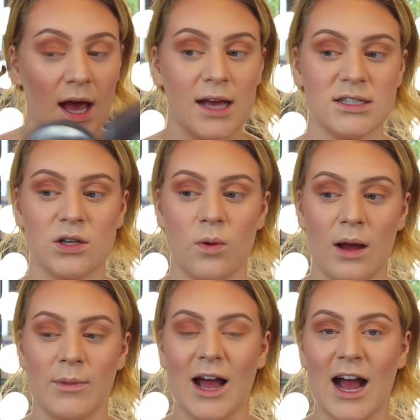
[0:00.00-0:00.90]
as to
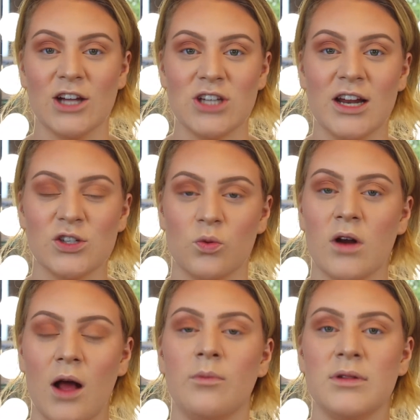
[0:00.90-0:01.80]
why my eyeshadows
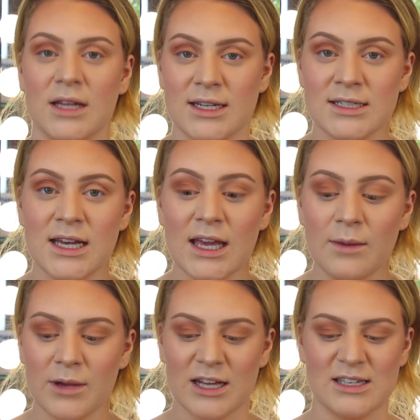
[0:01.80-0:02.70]
were not
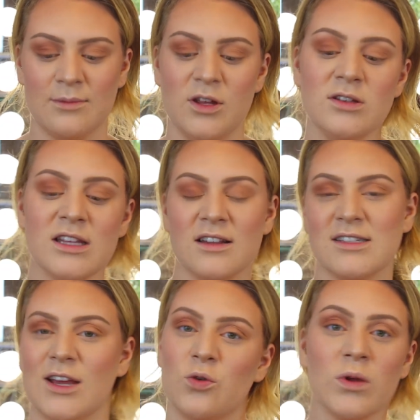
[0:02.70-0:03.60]
blending because I'm using
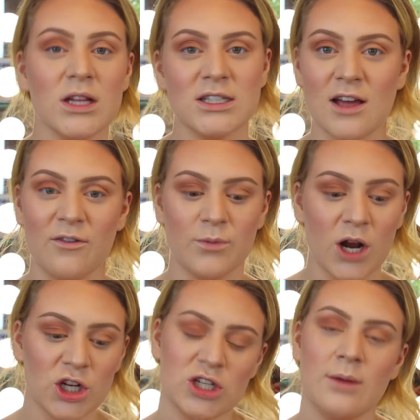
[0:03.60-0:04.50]
this like really soft
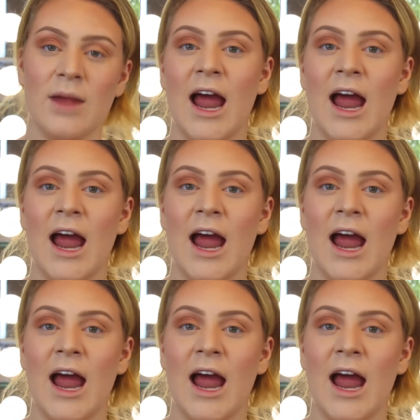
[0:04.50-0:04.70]
brush. I'm